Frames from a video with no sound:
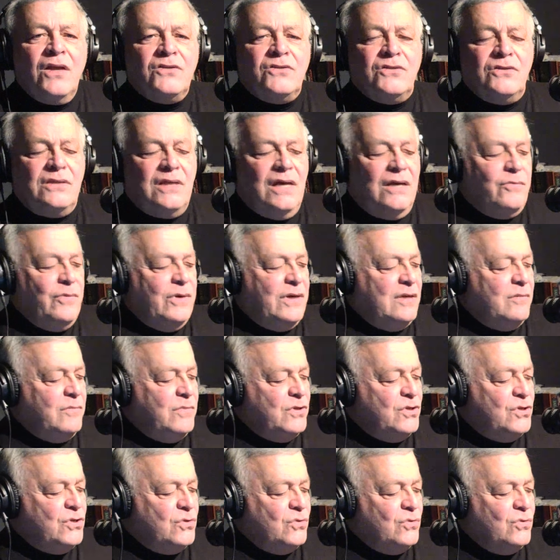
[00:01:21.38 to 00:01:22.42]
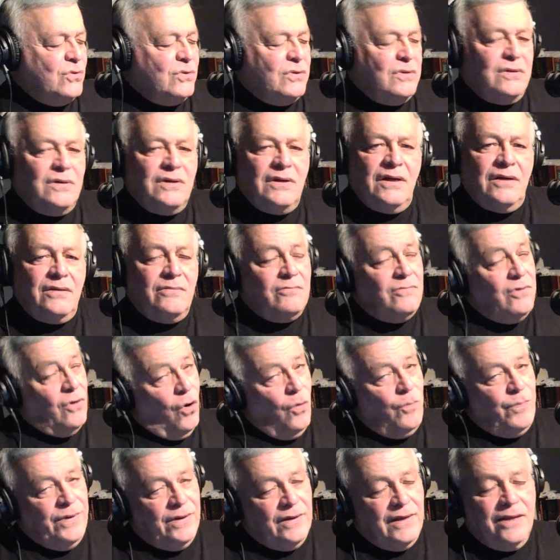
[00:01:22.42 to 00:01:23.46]
so that we can be sure, and
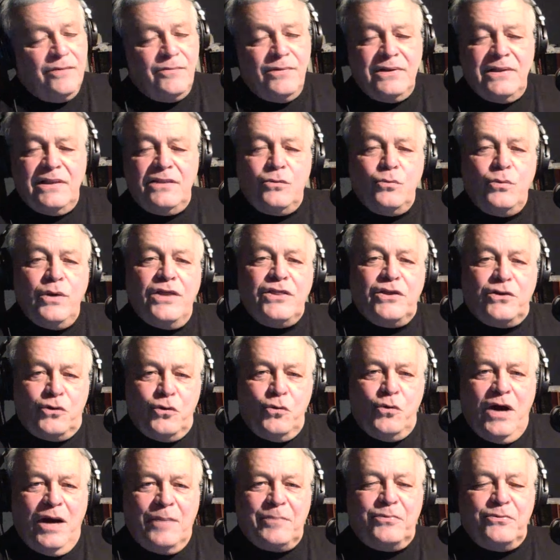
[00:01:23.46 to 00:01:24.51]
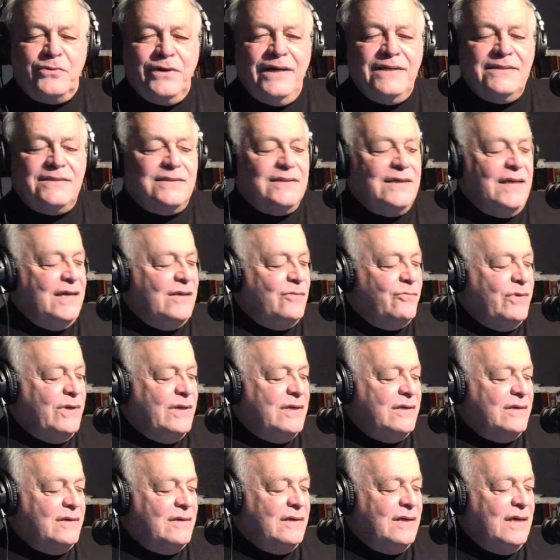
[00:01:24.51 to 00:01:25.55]
hoping anyway, that the weather cooperates and we
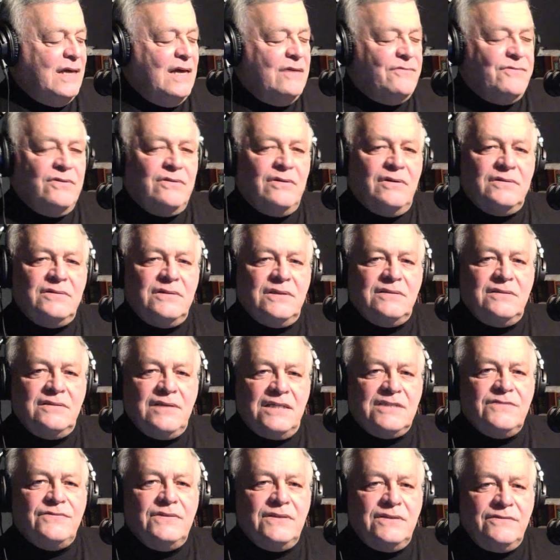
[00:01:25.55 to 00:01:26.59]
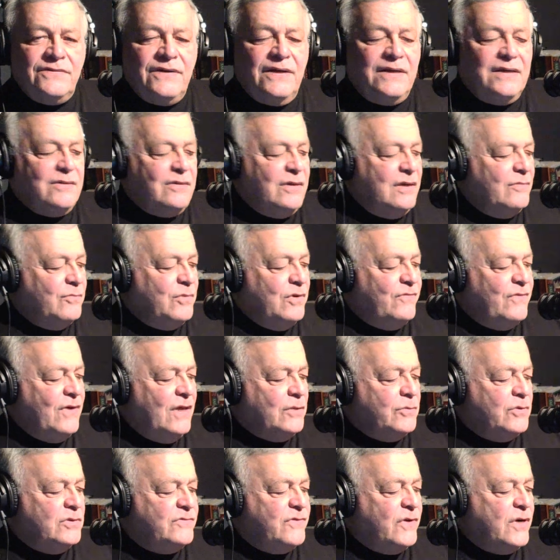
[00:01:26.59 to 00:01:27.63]
can have a successful event. And we
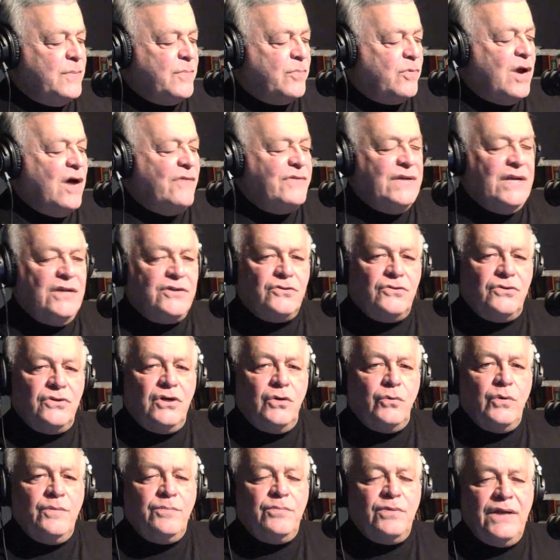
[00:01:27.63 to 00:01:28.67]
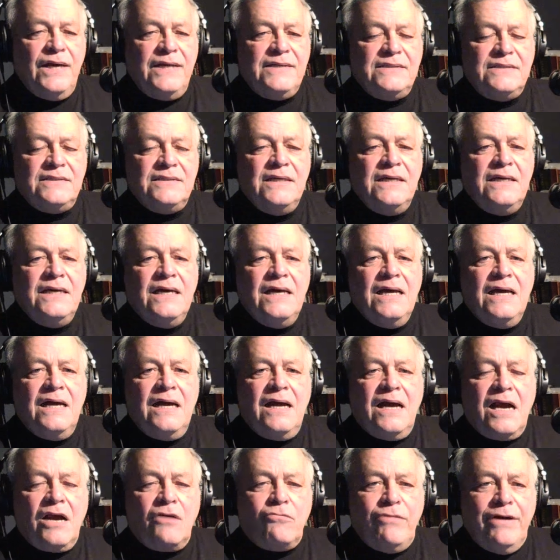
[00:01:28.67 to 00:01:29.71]
felt it was very providential. You know, we placed
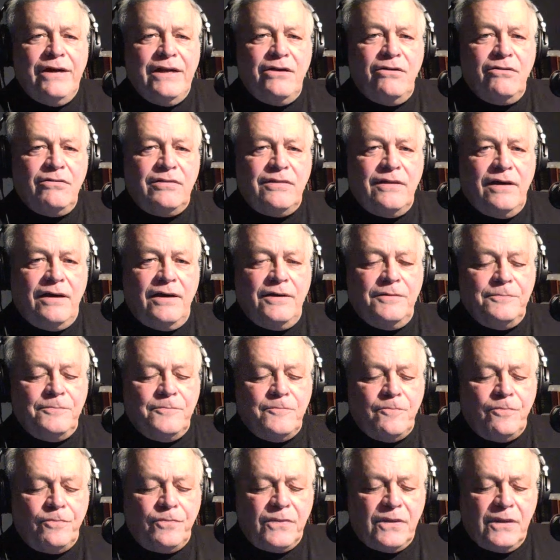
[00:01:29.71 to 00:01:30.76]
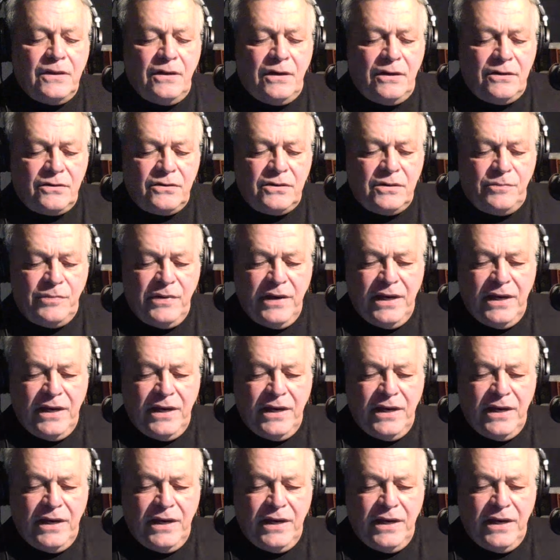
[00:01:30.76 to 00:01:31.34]
our radiothon under the